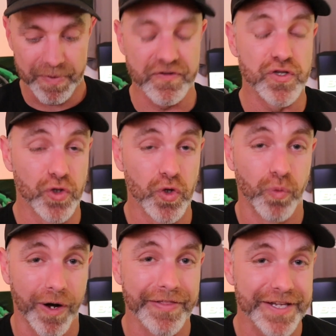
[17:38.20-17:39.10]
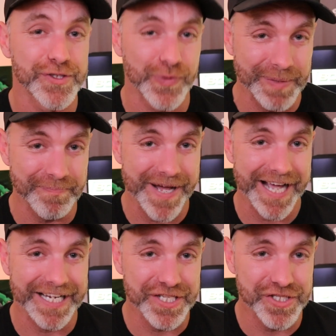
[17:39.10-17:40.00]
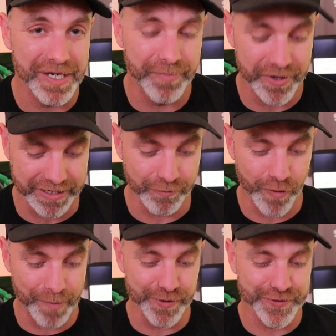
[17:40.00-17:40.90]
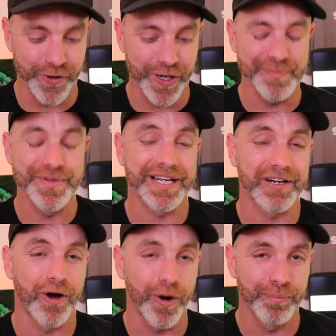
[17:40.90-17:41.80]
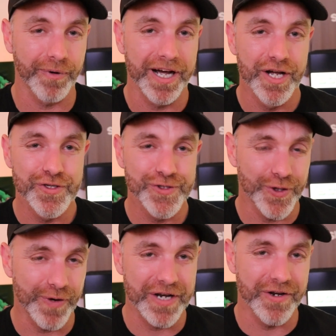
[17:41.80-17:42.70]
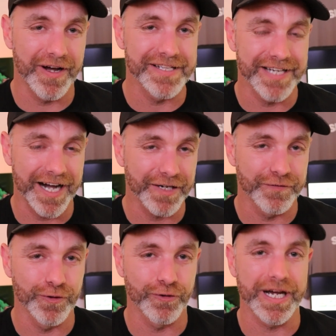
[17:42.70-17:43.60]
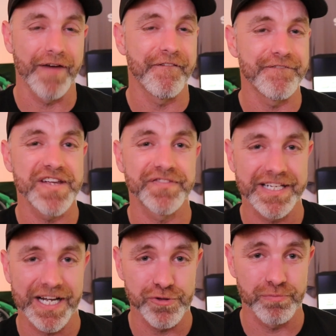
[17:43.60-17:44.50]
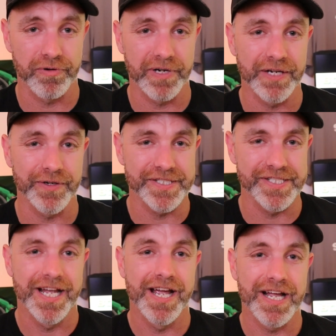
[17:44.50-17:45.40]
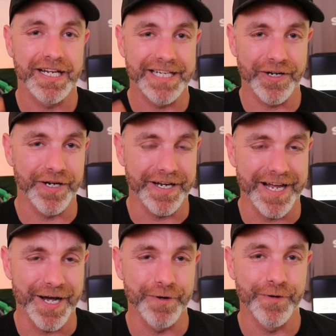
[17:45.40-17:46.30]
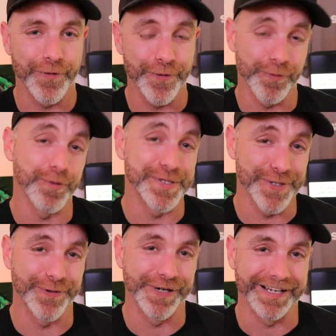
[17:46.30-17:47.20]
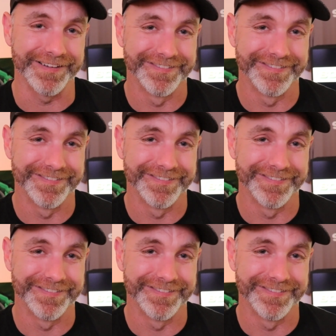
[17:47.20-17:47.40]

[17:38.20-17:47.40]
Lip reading: but if you do want this Twin Pack, jump on it. One more time, the Cobra 289 Targa Floria, 1,500 pre-orders. Get on it now or it will be sold out.